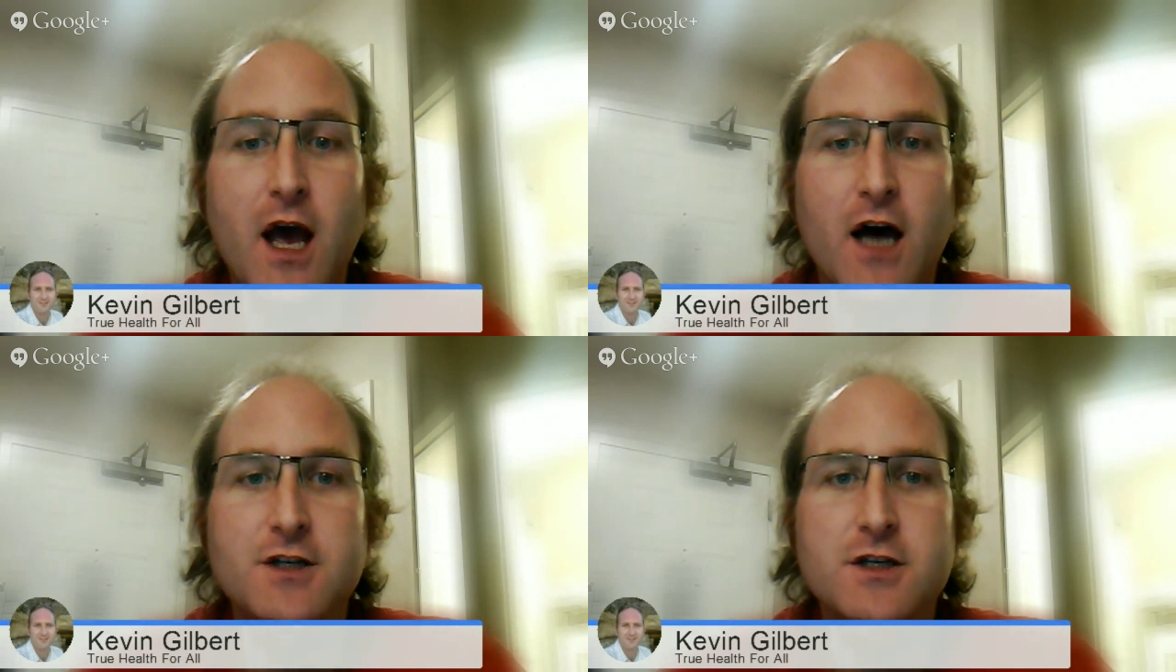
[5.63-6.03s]

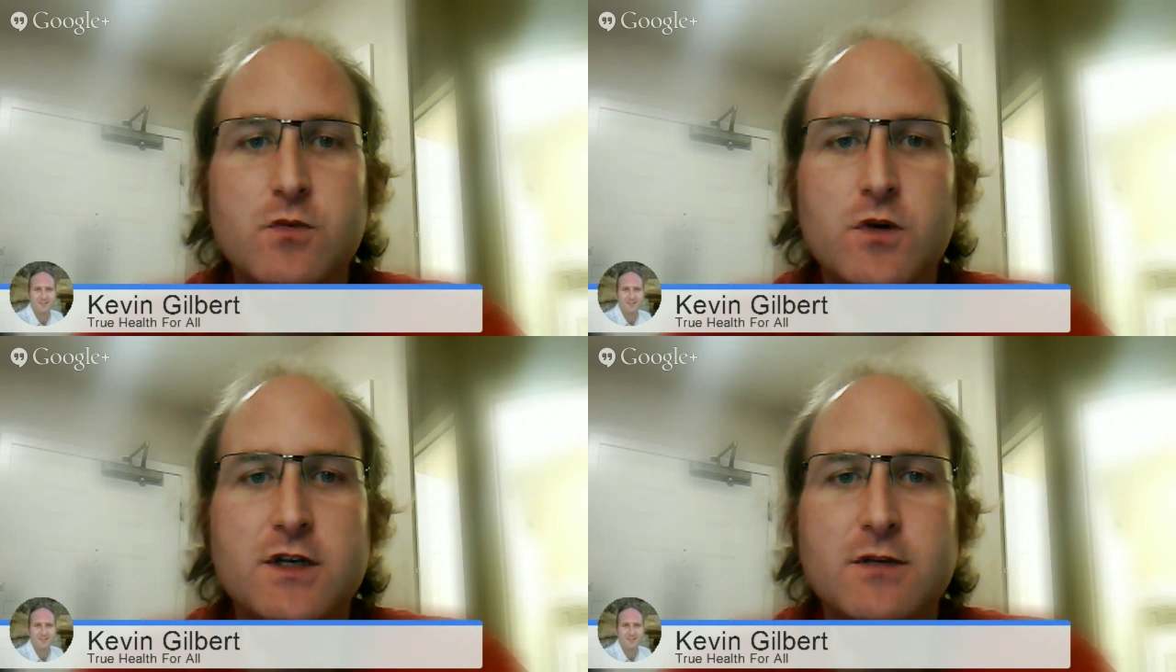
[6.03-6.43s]
I
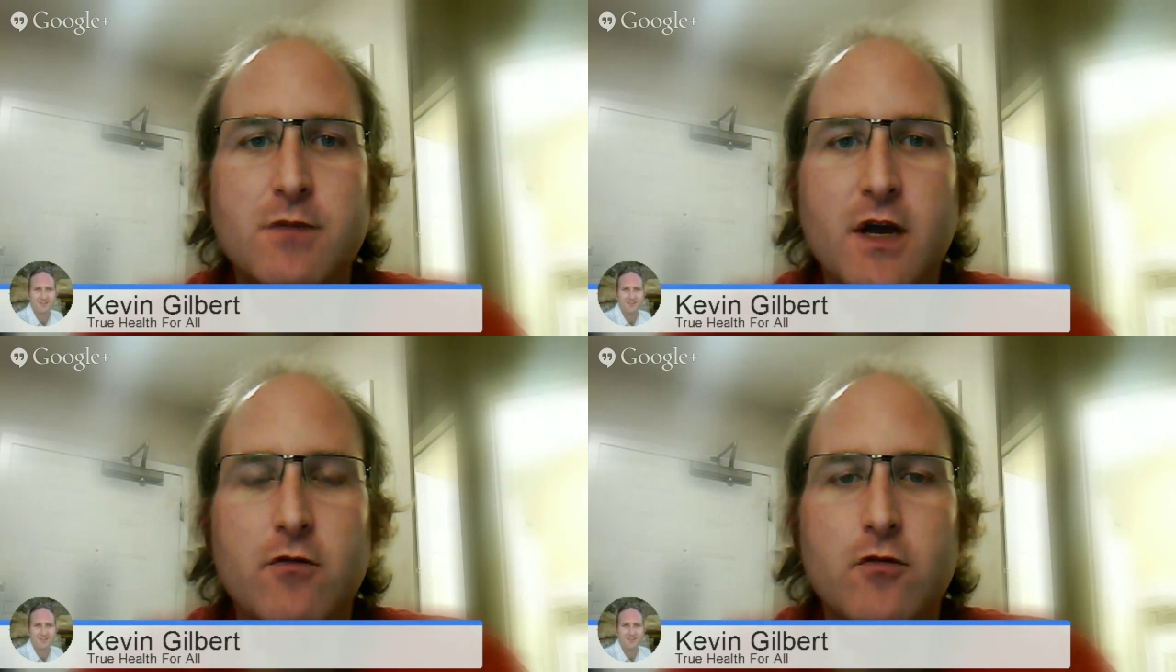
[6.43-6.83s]
just wanted to
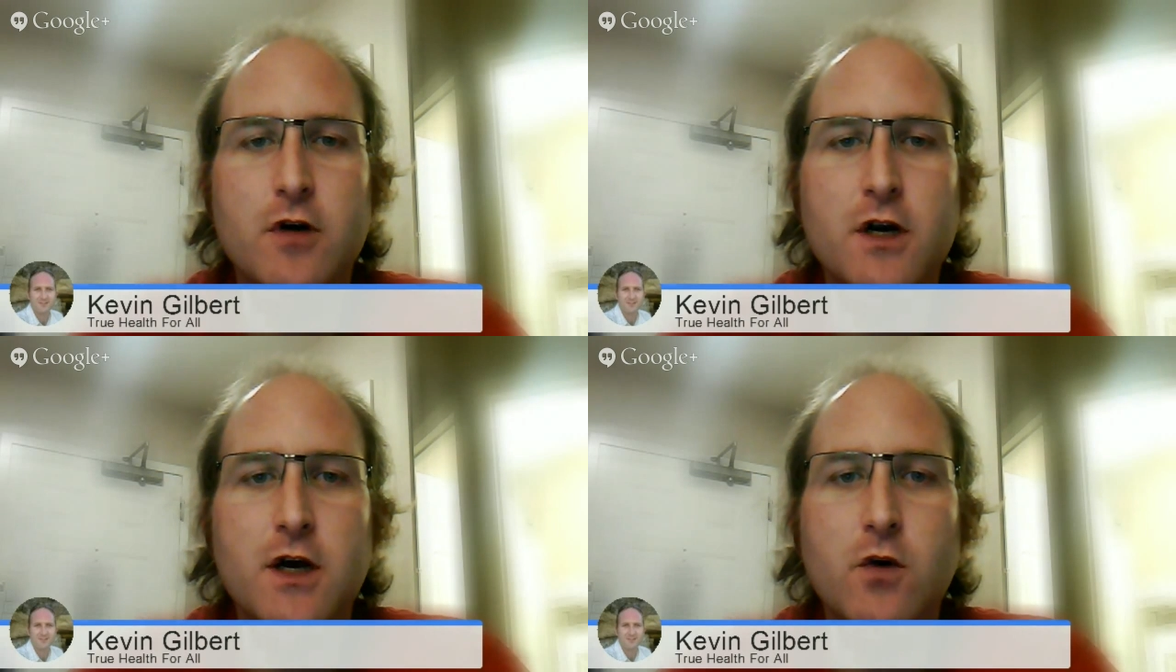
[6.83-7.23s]
make a
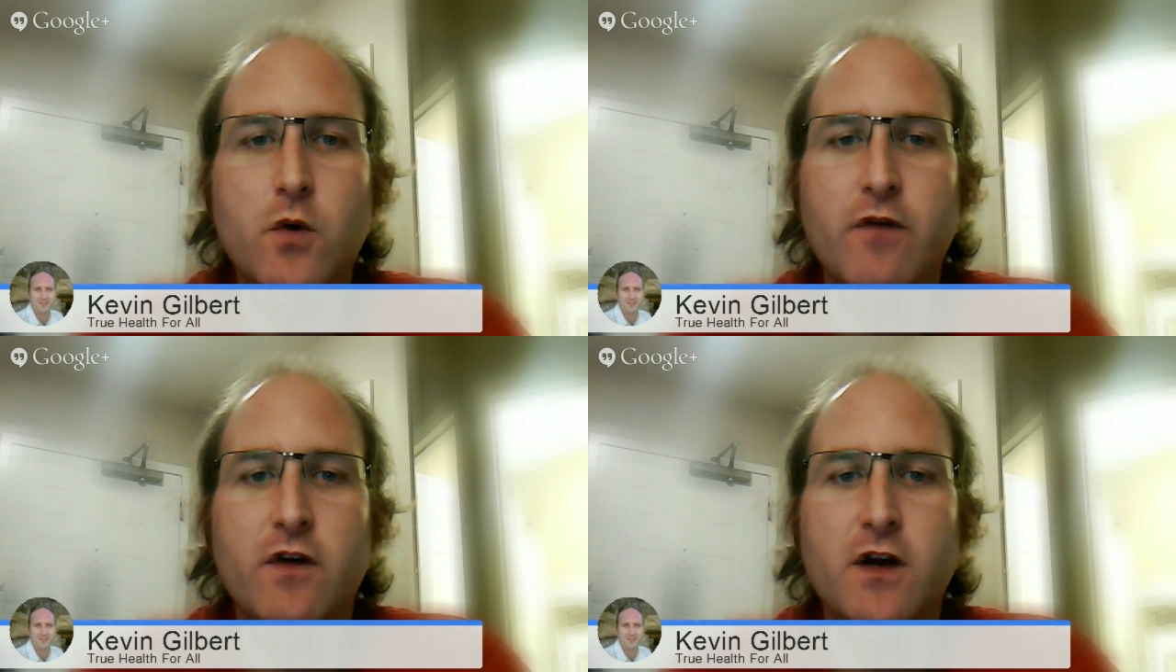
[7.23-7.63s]
really
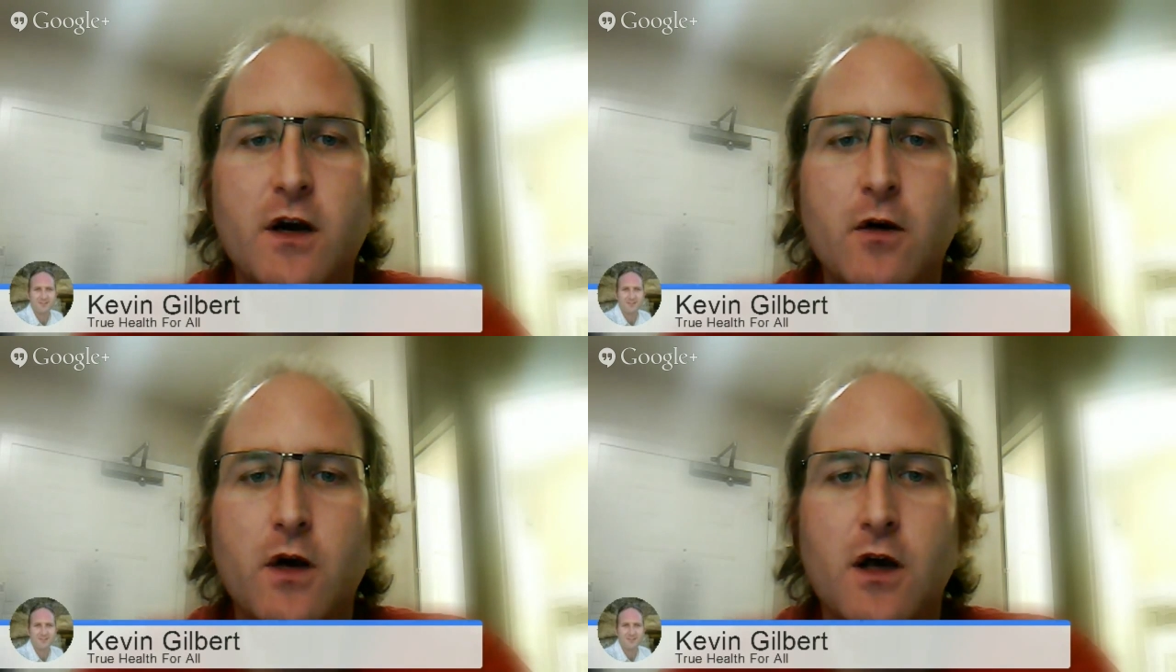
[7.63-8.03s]
quick
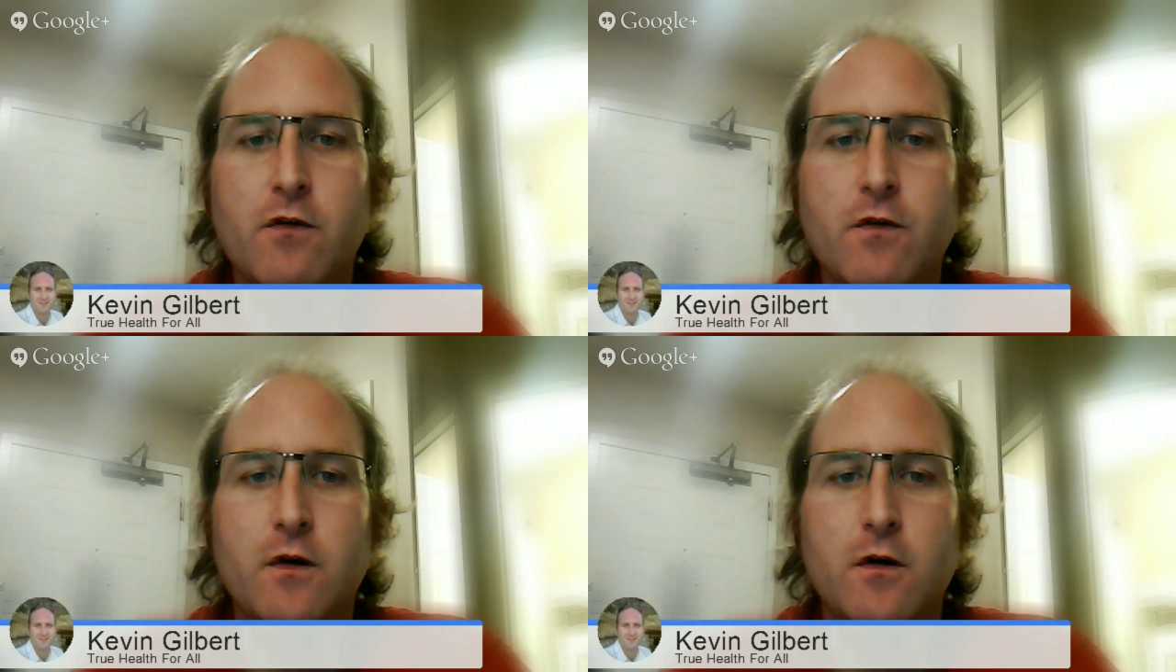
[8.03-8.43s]
video here for you